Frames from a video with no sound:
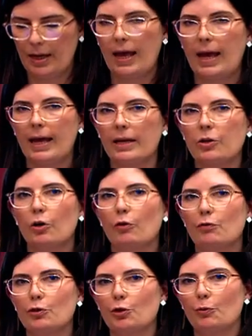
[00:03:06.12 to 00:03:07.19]
And of
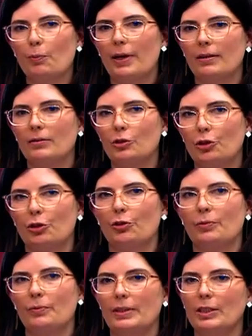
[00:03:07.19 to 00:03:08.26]
super too.
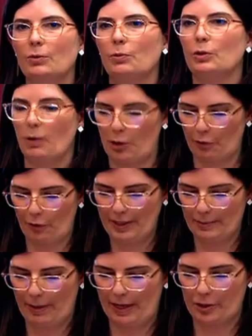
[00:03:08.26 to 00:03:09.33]
This was one of his
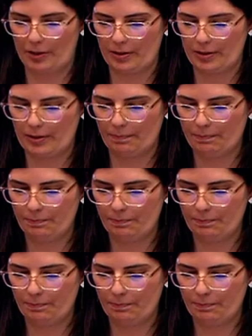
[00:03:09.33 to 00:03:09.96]
passions.